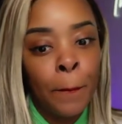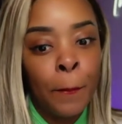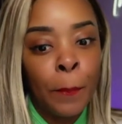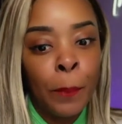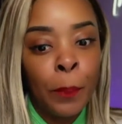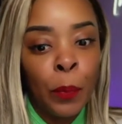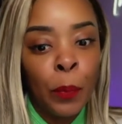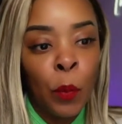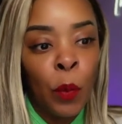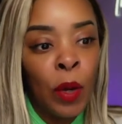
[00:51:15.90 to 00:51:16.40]

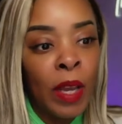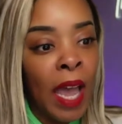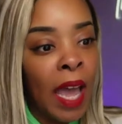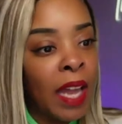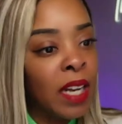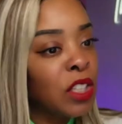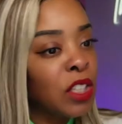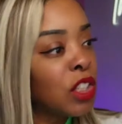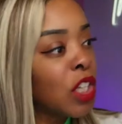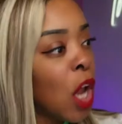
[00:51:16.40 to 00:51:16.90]
We got
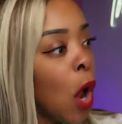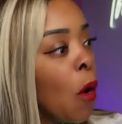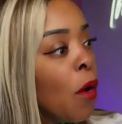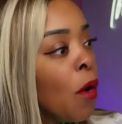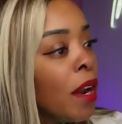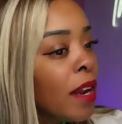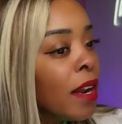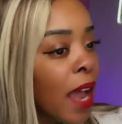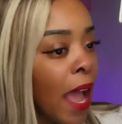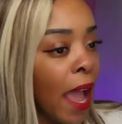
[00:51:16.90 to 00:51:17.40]
a show
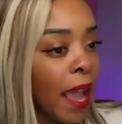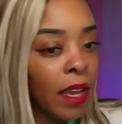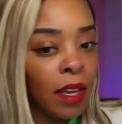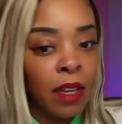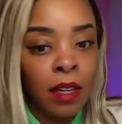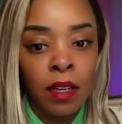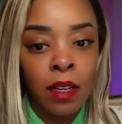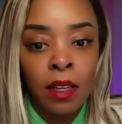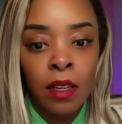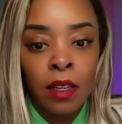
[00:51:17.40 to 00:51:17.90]
tonight.
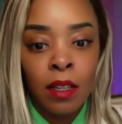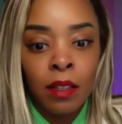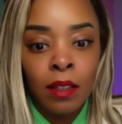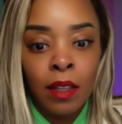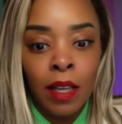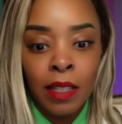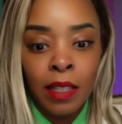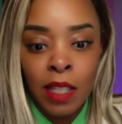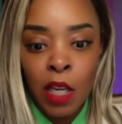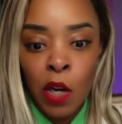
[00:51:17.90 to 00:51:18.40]

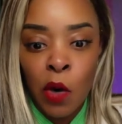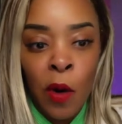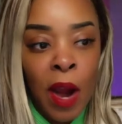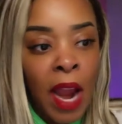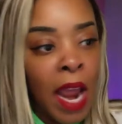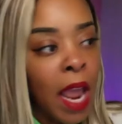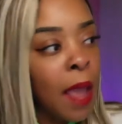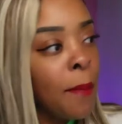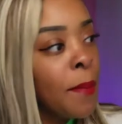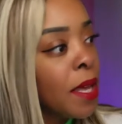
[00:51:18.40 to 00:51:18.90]
It's the
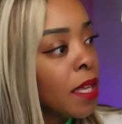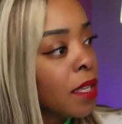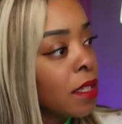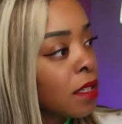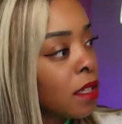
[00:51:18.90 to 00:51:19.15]
Grammys.